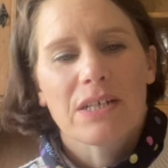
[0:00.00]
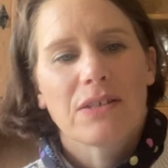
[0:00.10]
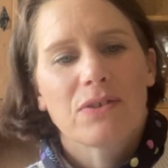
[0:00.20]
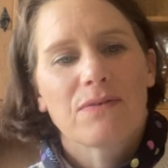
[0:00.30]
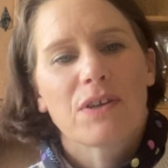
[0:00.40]
I
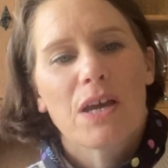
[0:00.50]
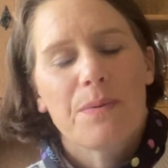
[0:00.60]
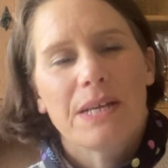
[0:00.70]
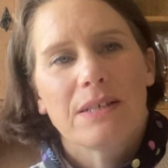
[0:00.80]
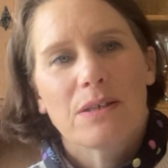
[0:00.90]
sort of go
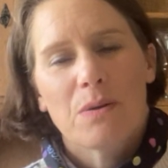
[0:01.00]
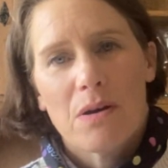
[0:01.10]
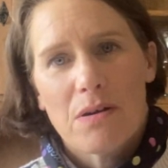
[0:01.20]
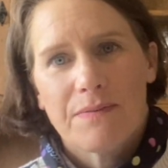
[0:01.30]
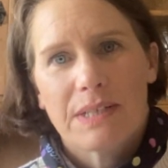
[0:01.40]
in, do
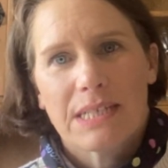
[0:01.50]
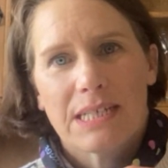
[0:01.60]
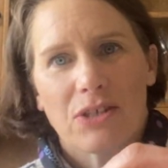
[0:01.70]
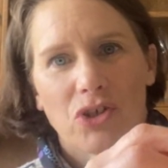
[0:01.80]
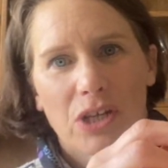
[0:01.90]
half a
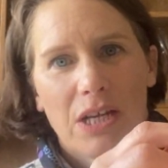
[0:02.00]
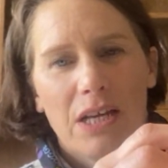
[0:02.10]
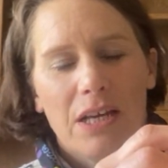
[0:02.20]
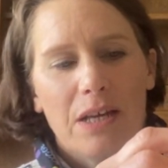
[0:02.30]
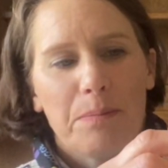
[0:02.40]
stitch,
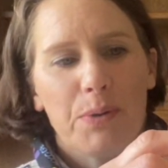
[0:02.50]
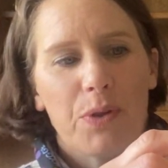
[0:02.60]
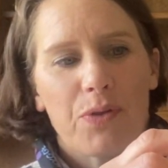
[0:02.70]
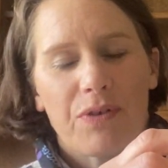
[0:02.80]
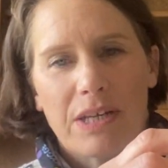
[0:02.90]
put
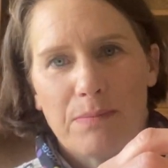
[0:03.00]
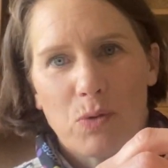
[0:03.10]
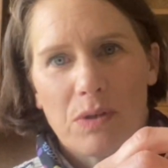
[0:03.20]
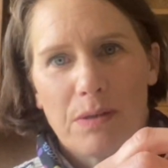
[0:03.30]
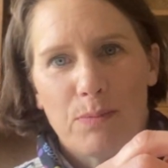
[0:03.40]
the thread in
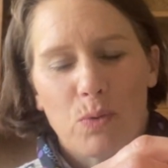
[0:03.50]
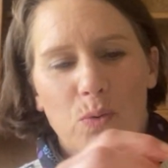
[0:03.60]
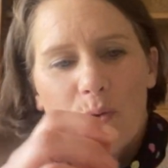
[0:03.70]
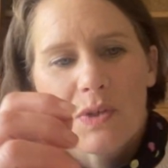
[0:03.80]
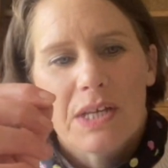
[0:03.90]
between the
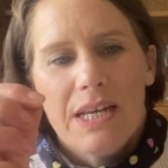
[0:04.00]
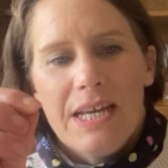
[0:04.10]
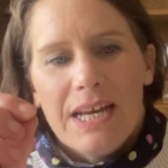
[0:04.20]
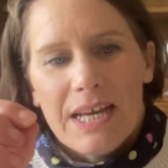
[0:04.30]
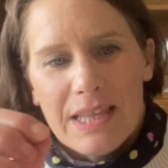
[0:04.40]
boards,
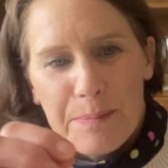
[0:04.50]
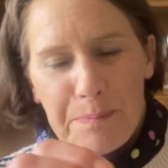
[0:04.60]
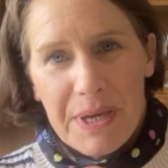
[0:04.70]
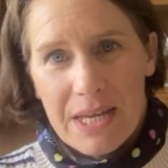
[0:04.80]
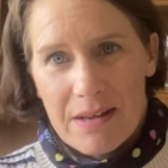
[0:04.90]
and then
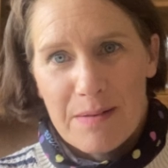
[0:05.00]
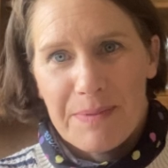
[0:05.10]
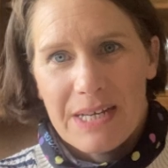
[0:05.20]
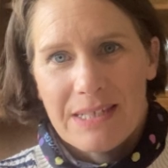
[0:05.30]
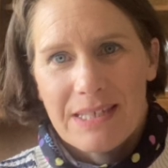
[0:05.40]
pick up
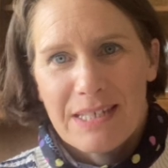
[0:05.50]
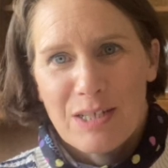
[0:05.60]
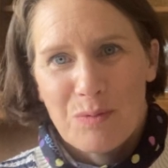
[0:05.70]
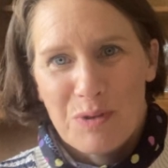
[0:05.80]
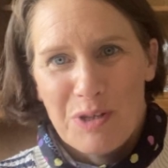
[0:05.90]
that
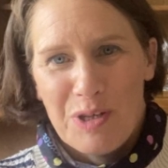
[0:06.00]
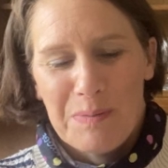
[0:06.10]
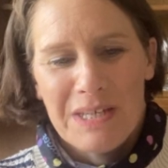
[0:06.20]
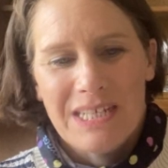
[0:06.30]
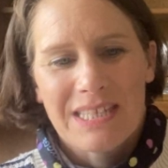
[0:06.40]
stitch with a new
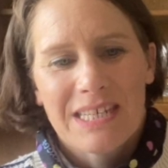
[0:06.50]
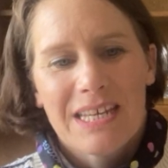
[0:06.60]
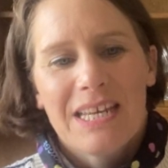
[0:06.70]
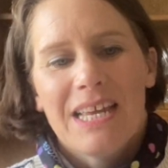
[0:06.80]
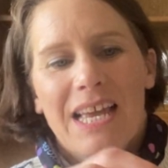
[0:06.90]
piece.
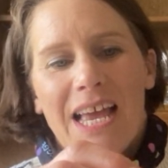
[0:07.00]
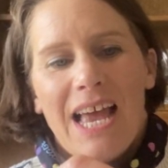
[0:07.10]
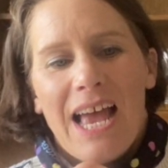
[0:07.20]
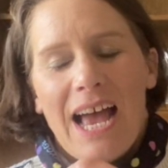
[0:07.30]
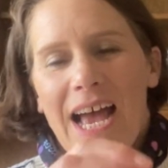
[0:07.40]

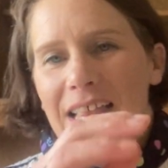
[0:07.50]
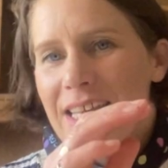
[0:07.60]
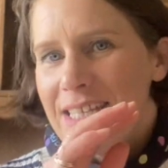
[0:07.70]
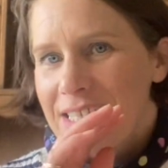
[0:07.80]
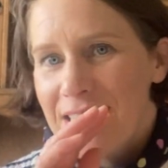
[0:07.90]
And
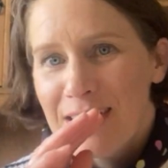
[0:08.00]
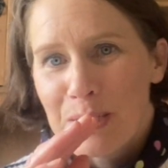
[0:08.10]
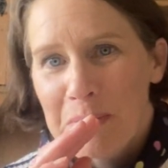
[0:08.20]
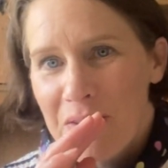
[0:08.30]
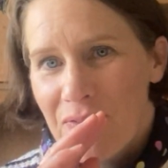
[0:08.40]
then it
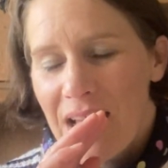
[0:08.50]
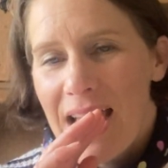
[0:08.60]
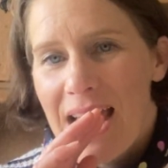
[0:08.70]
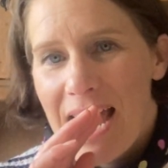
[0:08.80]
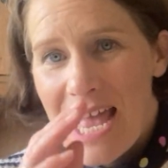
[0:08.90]
takes me
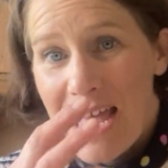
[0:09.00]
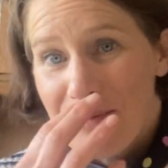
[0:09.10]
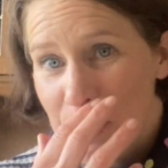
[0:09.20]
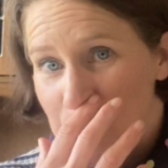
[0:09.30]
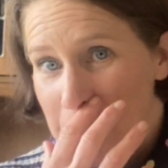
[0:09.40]

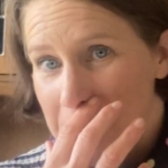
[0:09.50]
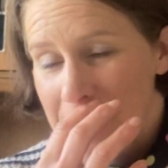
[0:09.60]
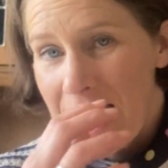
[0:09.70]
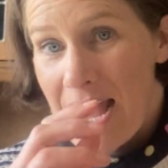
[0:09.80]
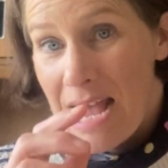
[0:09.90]
forever to
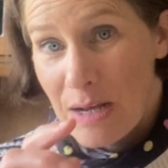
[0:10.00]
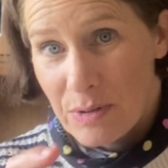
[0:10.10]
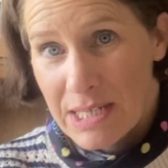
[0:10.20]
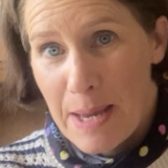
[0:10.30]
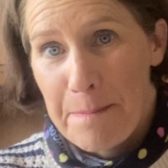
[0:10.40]
work out how
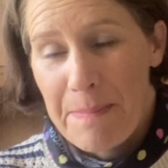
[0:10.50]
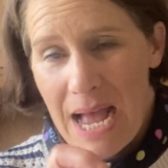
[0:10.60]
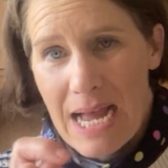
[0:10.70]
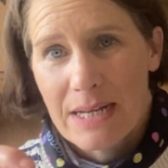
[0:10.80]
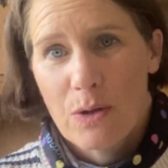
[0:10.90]
to get
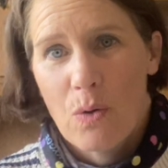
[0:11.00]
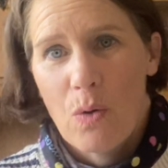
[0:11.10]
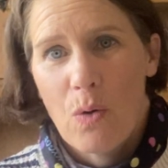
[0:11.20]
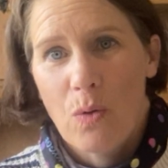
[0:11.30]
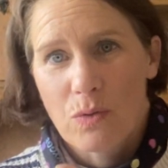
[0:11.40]
back
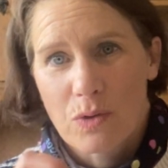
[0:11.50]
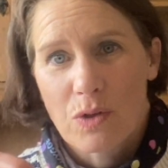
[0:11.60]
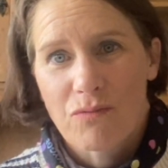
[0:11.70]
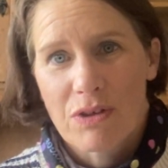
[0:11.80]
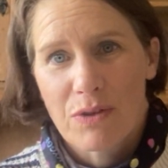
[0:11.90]
onto
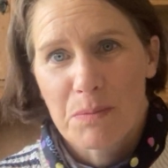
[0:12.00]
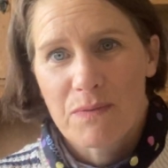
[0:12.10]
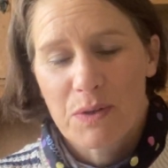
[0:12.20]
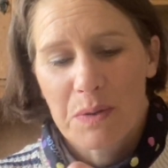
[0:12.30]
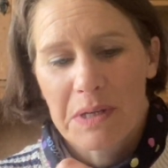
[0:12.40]
the rhythm
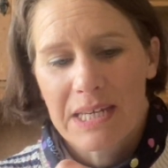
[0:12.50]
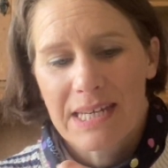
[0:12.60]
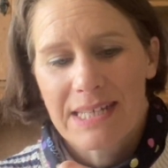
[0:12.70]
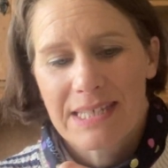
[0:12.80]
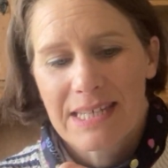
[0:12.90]
of doing
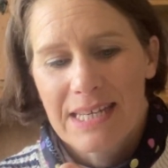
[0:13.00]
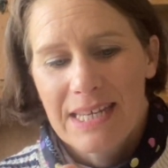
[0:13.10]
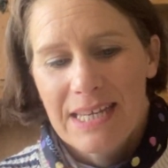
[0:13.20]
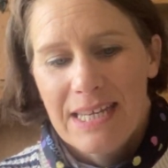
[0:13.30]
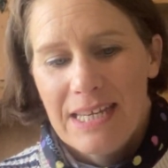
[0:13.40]
it.
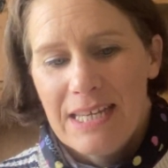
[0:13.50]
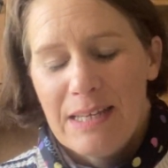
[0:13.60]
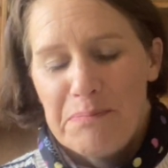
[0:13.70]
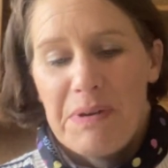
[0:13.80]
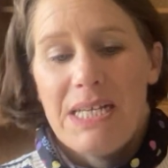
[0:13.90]

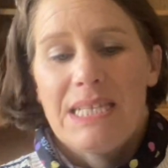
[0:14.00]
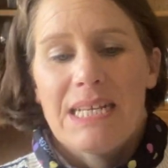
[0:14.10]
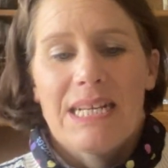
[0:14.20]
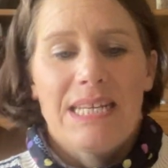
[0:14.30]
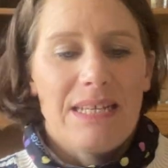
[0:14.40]

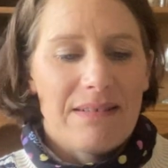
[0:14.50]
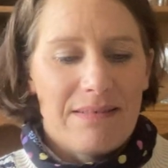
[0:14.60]
Basically,